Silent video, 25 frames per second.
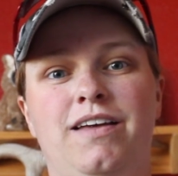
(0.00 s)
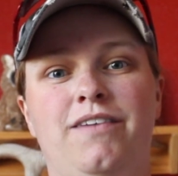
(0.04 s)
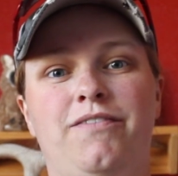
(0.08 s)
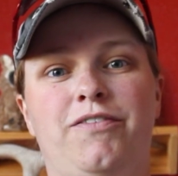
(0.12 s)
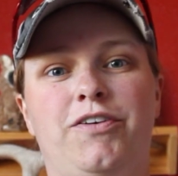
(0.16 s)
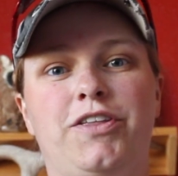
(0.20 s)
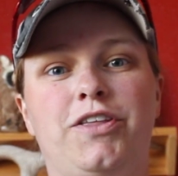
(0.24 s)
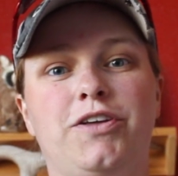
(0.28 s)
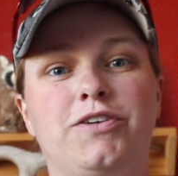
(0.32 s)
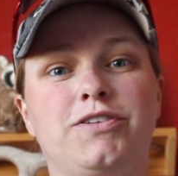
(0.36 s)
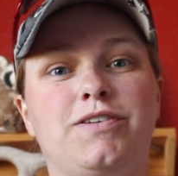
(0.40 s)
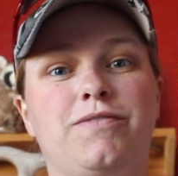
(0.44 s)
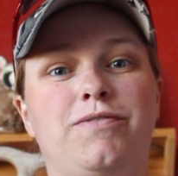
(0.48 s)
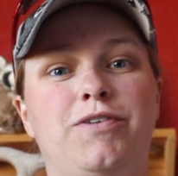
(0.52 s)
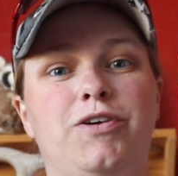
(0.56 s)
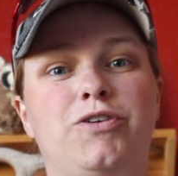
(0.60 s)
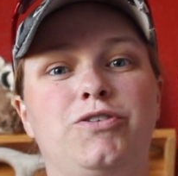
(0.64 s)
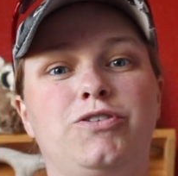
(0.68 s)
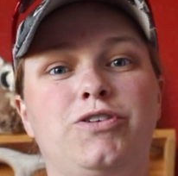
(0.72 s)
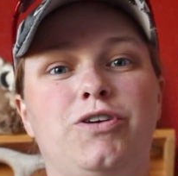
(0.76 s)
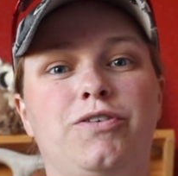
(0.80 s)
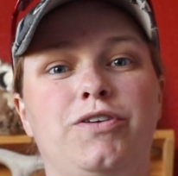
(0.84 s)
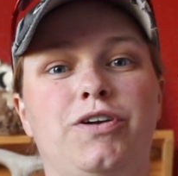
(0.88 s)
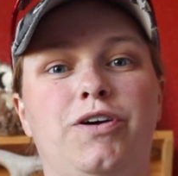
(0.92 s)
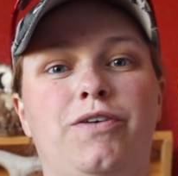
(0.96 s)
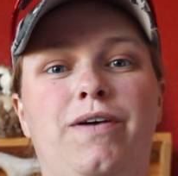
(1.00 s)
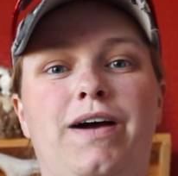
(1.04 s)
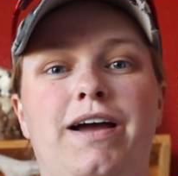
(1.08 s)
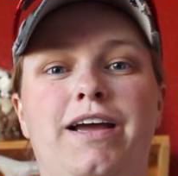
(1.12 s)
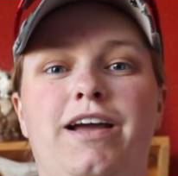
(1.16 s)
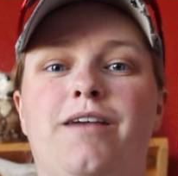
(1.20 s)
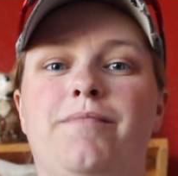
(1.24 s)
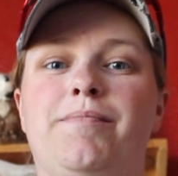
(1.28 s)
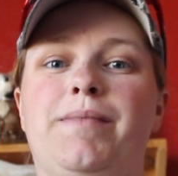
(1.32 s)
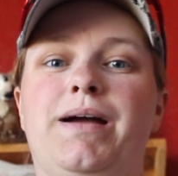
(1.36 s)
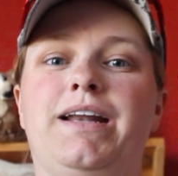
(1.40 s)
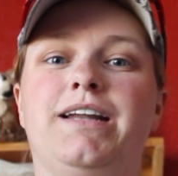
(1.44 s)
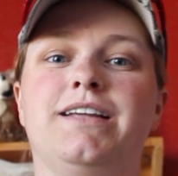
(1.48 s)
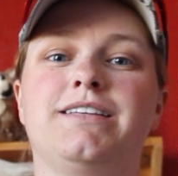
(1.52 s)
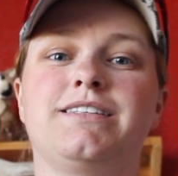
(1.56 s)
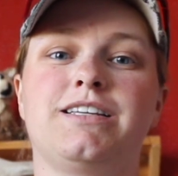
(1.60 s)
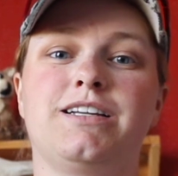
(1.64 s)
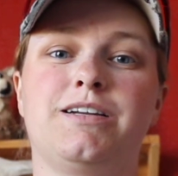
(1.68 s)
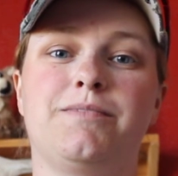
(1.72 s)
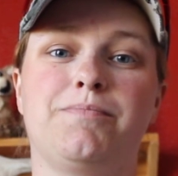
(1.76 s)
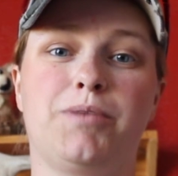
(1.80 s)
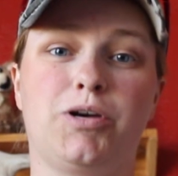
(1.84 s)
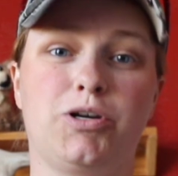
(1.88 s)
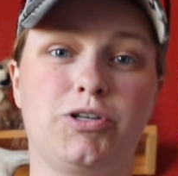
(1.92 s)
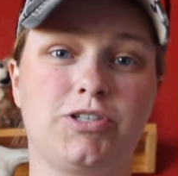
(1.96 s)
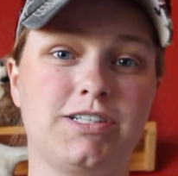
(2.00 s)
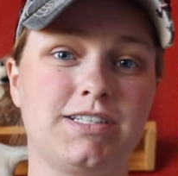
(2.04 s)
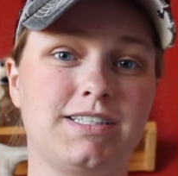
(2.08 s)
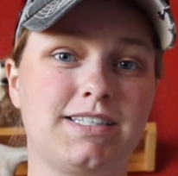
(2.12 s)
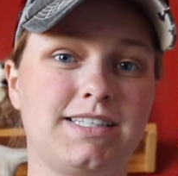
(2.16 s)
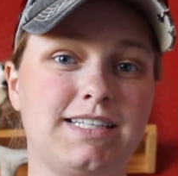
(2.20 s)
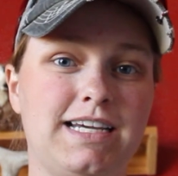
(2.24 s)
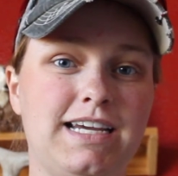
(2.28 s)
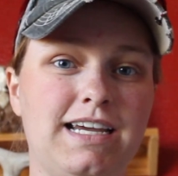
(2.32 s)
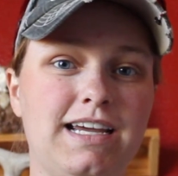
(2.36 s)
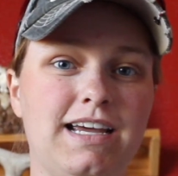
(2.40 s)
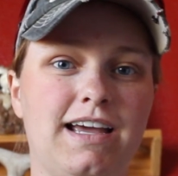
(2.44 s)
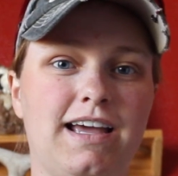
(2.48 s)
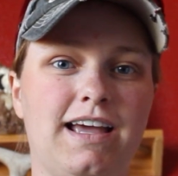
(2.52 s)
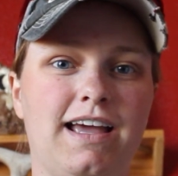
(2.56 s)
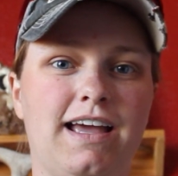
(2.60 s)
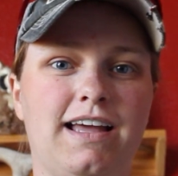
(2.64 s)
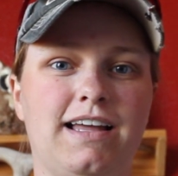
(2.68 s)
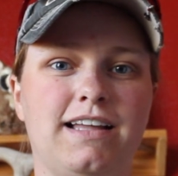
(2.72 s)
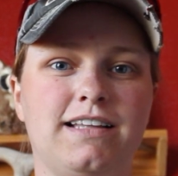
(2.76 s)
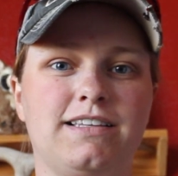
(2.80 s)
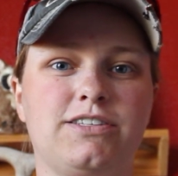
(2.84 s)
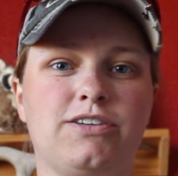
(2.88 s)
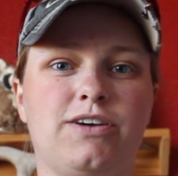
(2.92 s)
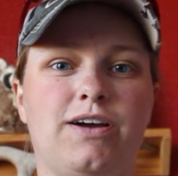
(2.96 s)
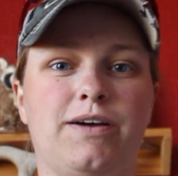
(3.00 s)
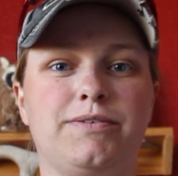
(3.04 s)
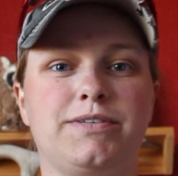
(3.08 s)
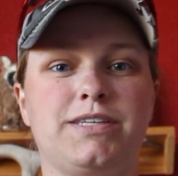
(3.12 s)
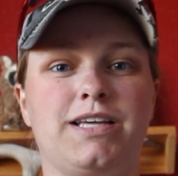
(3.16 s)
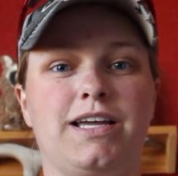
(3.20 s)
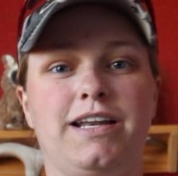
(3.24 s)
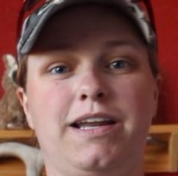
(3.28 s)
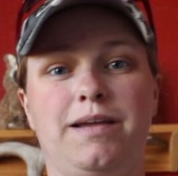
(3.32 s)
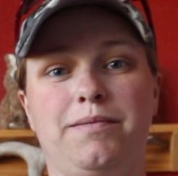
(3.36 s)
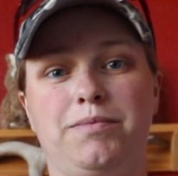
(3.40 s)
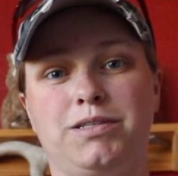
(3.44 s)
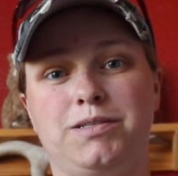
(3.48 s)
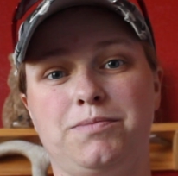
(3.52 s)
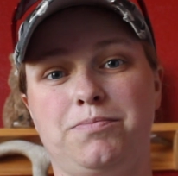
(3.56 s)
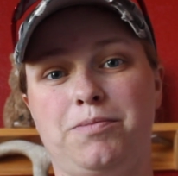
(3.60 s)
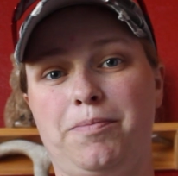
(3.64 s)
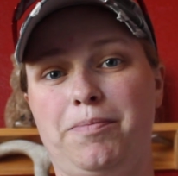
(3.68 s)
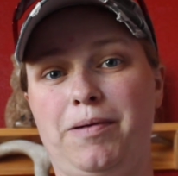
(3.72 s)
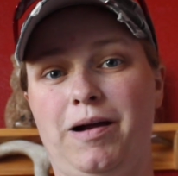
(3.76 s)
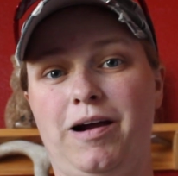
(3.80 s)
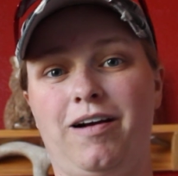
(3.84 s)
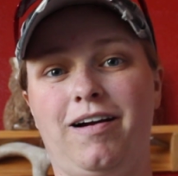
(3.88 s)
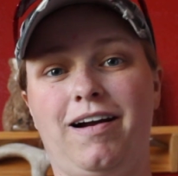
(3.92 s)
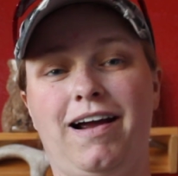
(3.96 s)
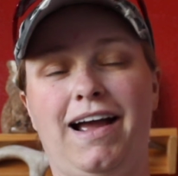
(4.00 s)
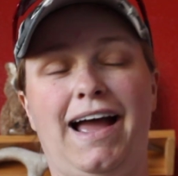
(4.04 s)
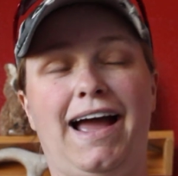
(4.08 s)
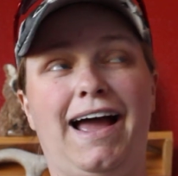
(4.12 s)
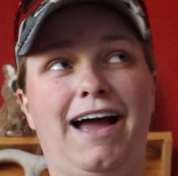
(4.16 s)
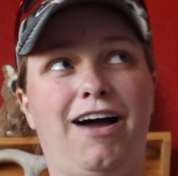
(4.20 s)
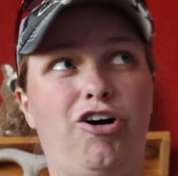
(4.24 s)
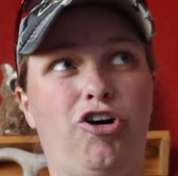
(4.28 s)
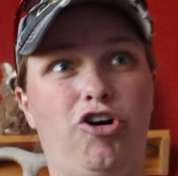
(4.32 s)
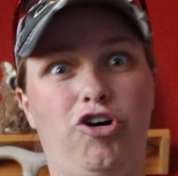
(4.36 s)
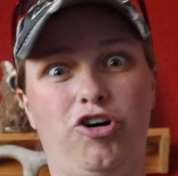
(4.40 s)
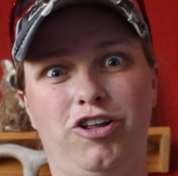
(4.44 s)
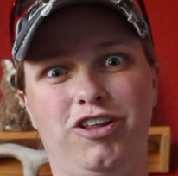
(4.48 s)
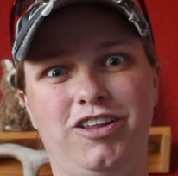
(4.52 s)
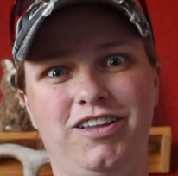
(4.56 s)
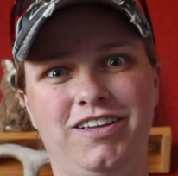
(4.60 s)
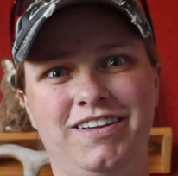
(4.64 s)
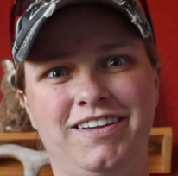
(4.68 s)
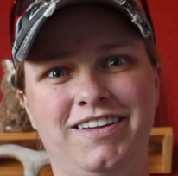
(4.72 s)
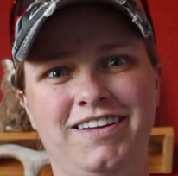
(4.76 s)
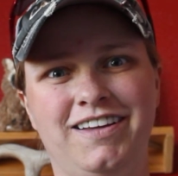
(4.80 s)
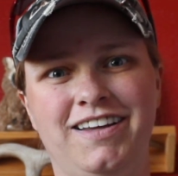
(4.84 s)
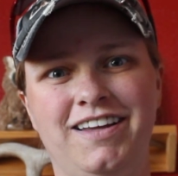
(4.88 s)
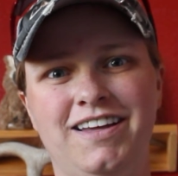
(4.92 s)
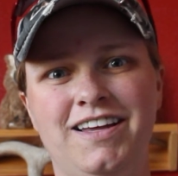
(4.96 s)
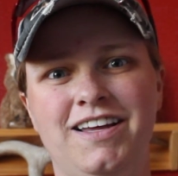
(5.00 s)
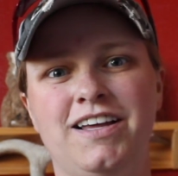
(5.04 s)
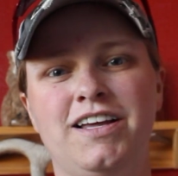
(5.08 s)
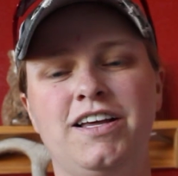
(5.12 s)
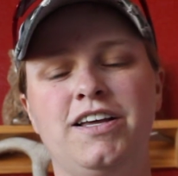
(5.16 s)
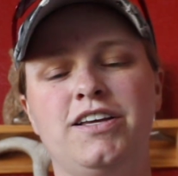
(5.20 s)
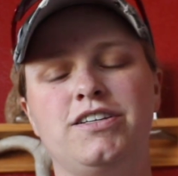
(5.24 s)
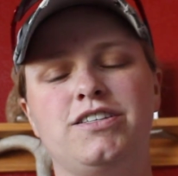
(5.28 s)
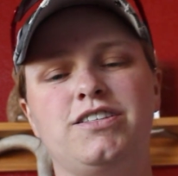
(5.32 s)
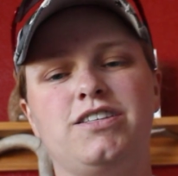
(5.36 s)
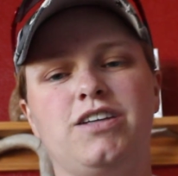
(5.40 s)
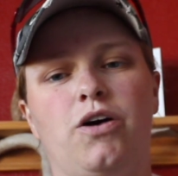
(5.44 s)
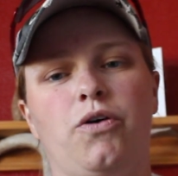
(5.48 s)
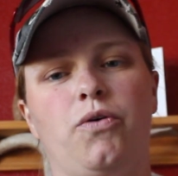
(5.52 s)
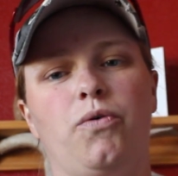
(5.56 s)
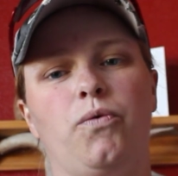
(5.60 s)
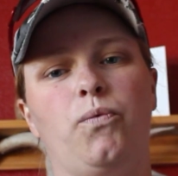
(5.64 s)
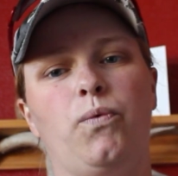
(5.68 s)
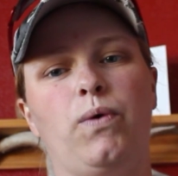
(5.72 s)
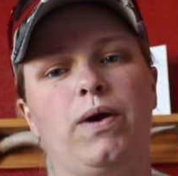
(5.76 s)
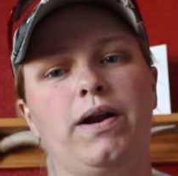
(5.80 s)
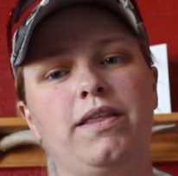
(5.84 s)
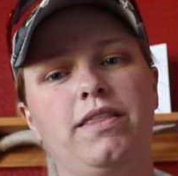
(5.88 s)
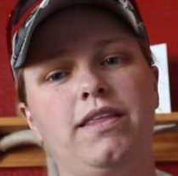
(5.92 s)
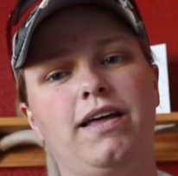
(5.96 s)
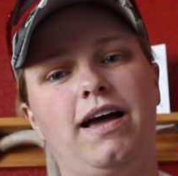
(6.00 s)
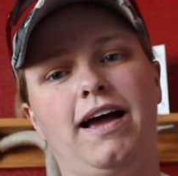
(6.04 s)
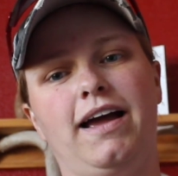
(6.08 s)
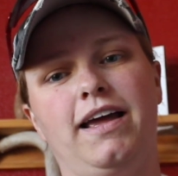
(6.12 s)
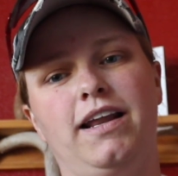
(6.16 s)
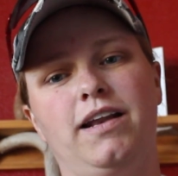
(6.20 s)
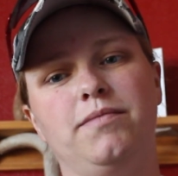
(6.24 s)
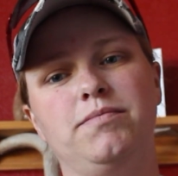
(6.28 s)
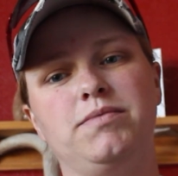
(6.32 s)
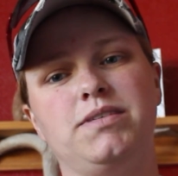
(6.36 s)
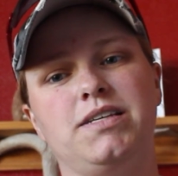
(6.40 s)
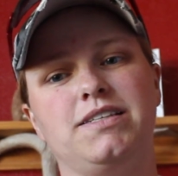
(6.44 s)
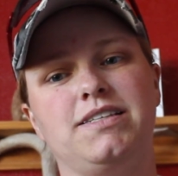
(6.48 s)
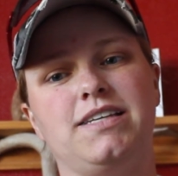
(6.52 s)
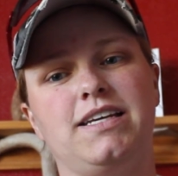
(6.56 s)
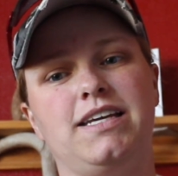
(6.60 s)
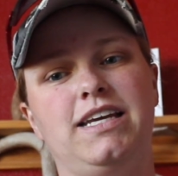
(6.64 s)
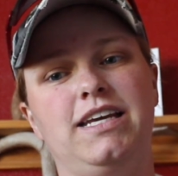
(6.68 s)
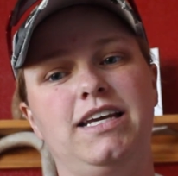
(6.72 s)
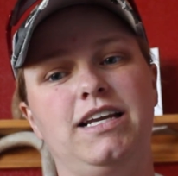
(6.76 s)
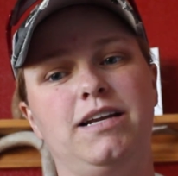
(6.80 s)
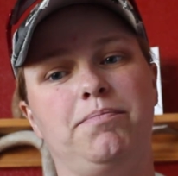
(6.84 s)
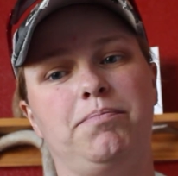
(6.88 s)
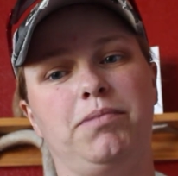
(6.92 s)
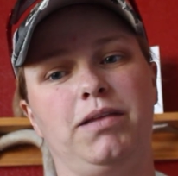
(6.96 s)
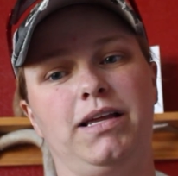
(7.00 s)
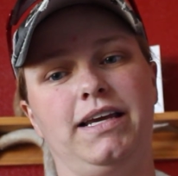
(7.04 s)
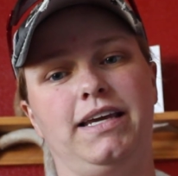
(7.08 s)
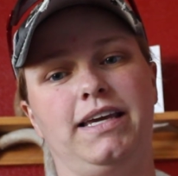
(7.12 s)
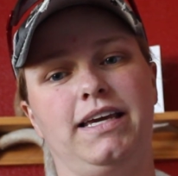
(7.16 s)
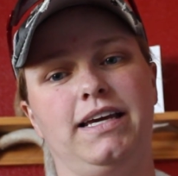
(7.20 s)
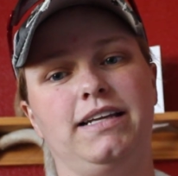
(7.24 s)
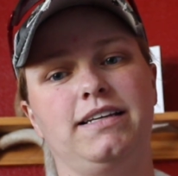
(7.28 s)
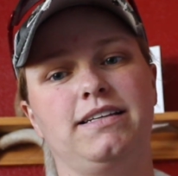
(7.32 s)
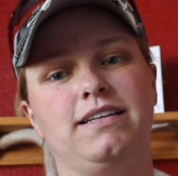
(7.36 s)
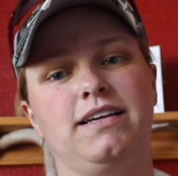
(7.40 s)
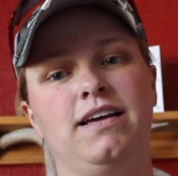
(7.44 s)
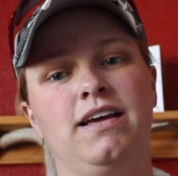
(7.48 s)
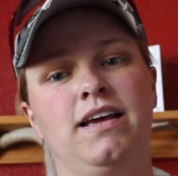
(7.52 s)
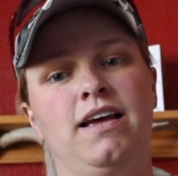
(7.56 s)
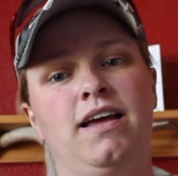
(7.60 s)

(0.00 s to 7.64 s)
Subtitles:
For those of you who don't know, I got mine as an emergency, and so I was unable to prepare at all. So one of the items is a heated blanket.